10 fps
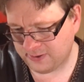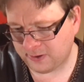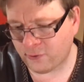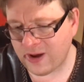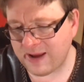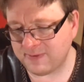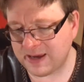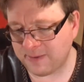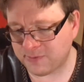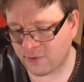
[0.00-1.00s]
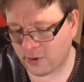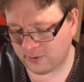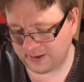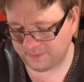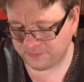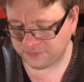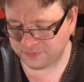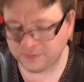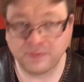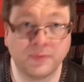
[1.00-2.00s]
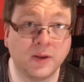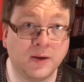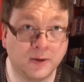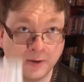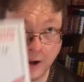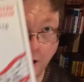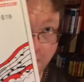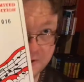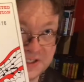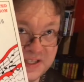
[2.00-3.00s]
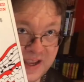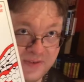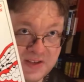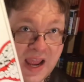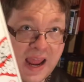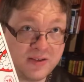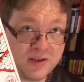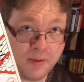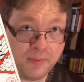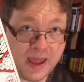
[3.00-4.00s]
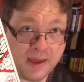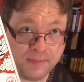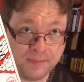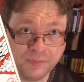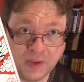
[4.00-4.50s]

The Train Kept A-Rolling on a 78 RPM.